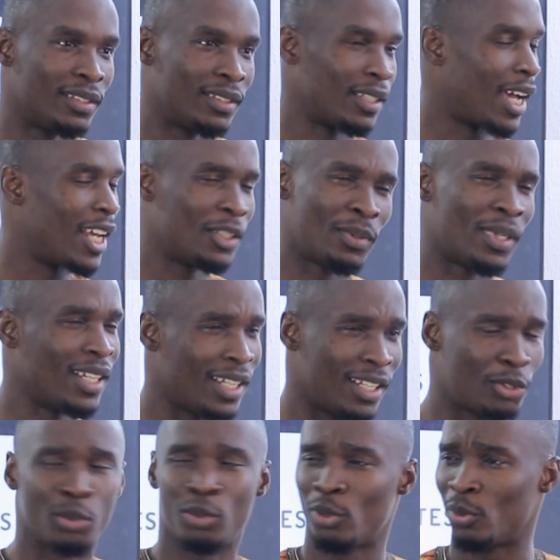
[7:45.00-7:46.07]

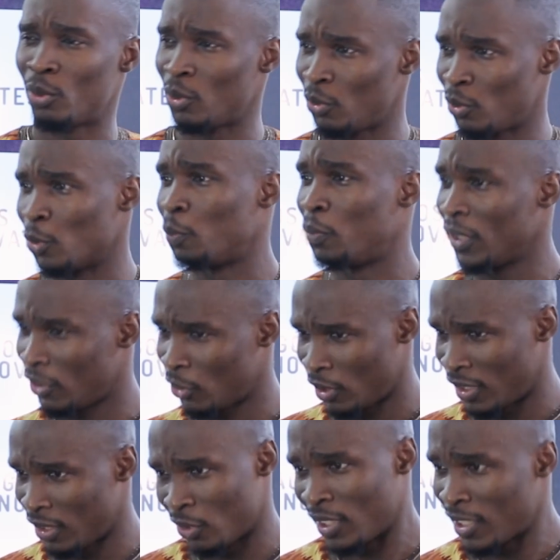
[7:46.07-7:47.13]
Raspberry. So
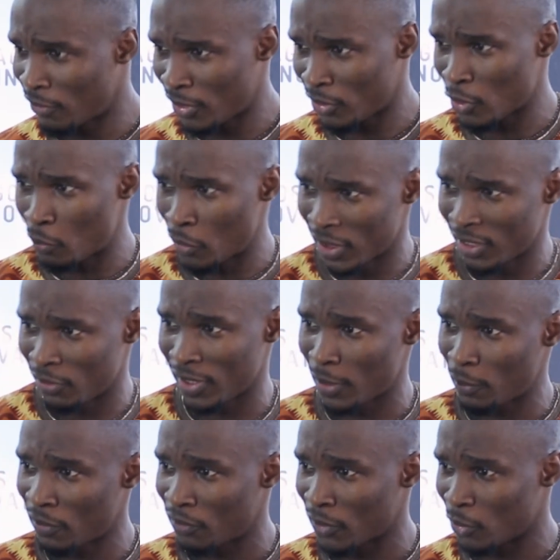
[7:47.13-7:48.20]
you give us your money, we
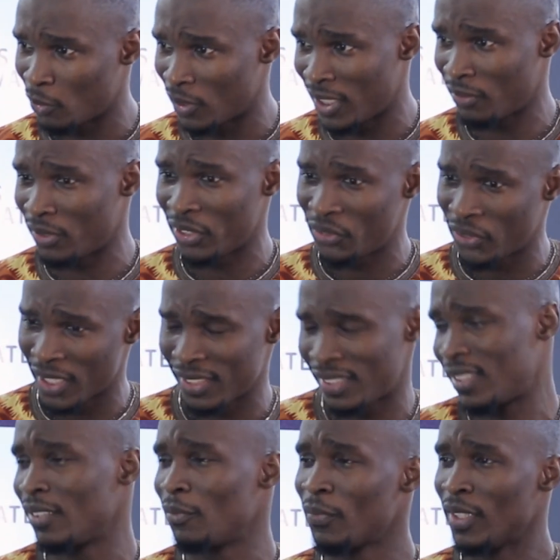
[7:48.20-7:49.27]
keep it for you, give you
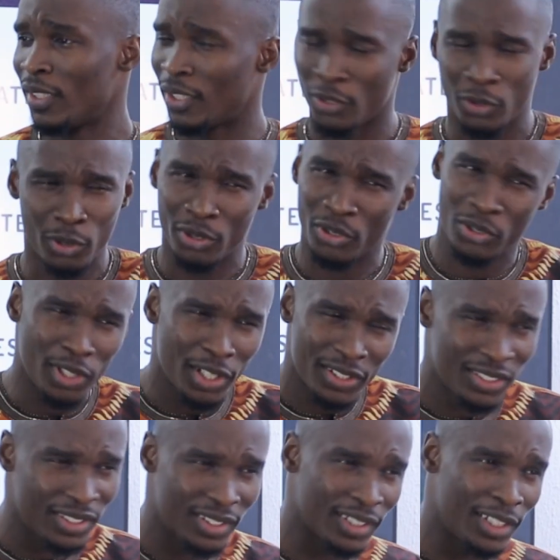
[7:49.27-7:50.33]
interest. It's
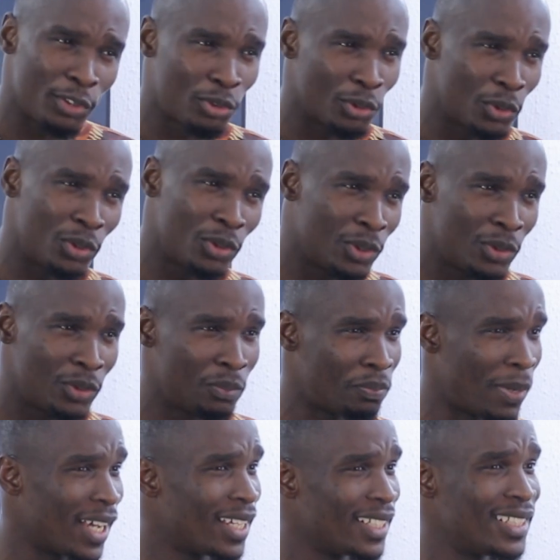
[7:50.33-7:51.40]
just little
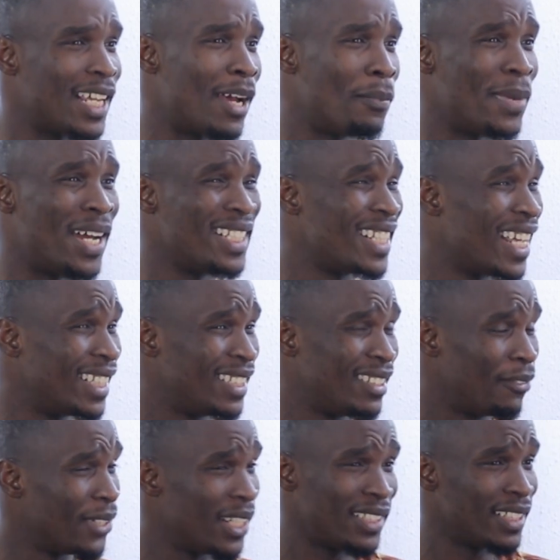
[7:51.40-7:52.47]
packaging and band that
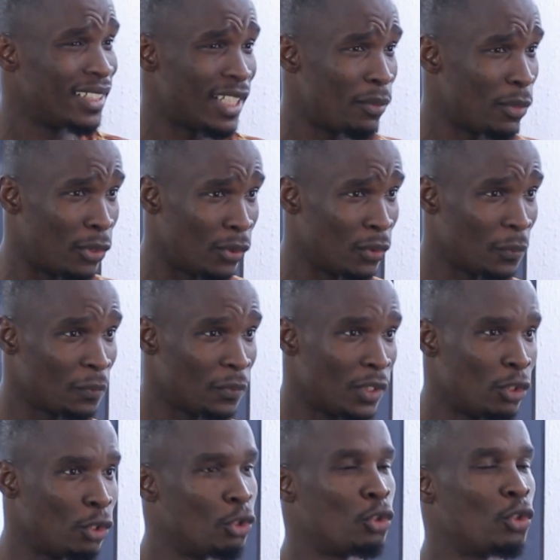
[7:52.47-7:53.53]
differentiates them all.
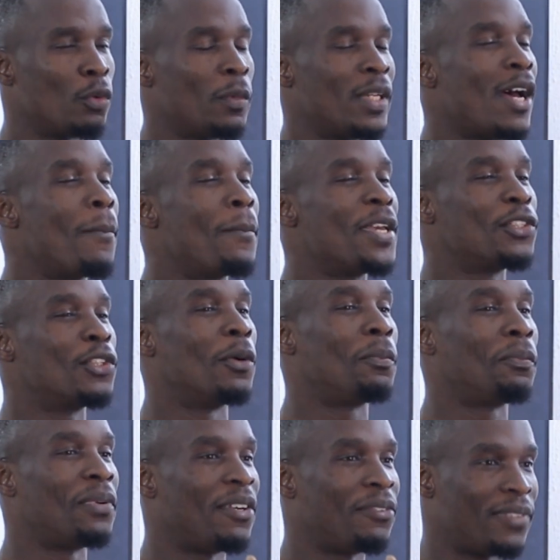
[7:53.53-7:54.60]
So not based
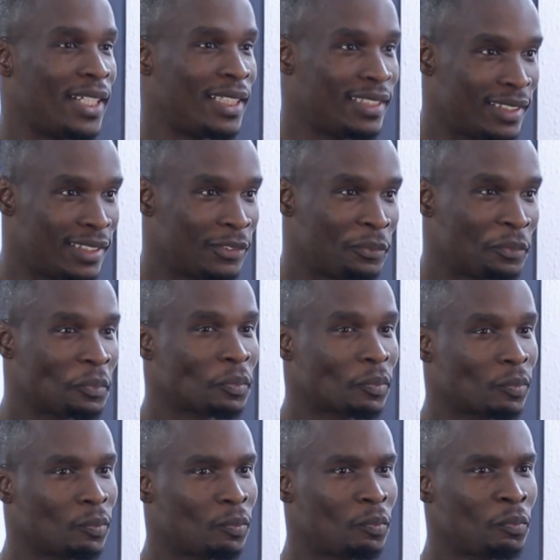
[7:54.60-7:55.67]
on preference,
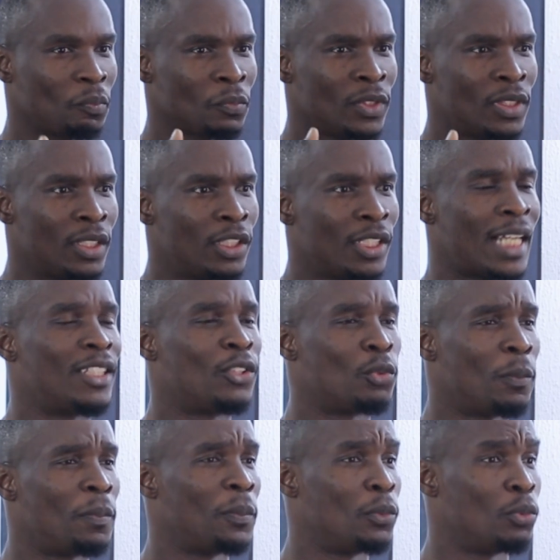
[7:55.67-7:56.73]
that is
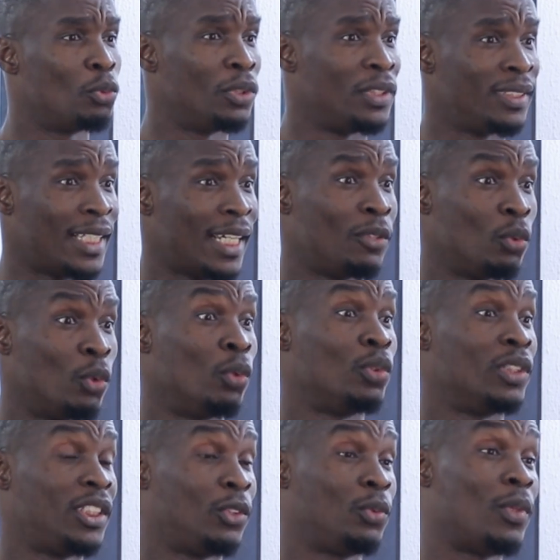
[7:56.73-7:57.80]
what people will decide, oh,
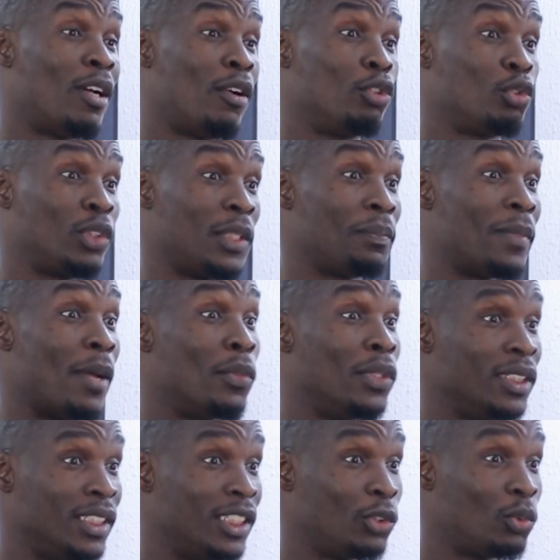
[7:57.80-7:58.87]
this is where I want to keep my
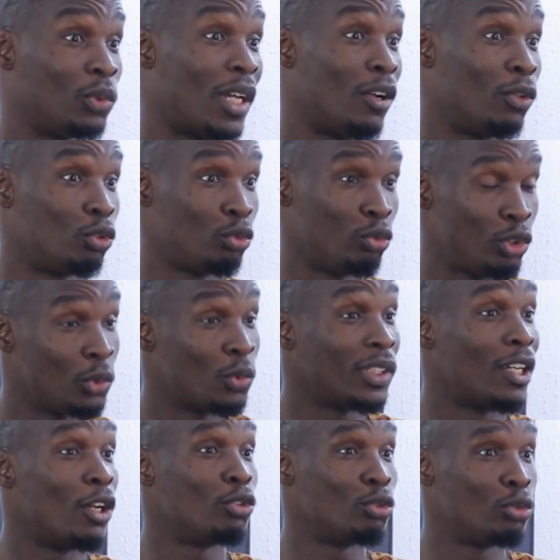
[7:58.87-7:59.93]
money, this is what
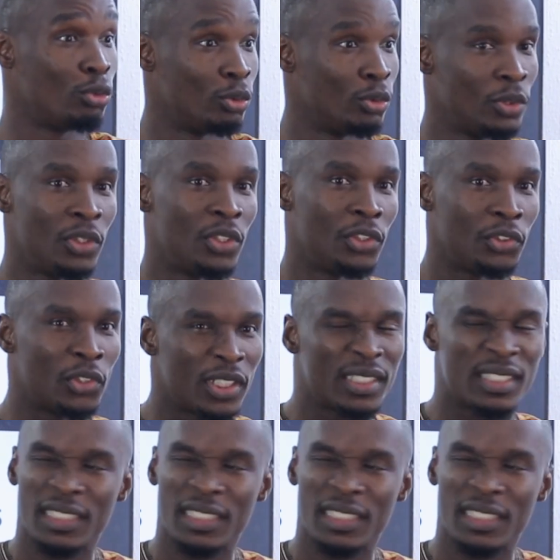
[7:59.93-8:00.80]
I want to do. Just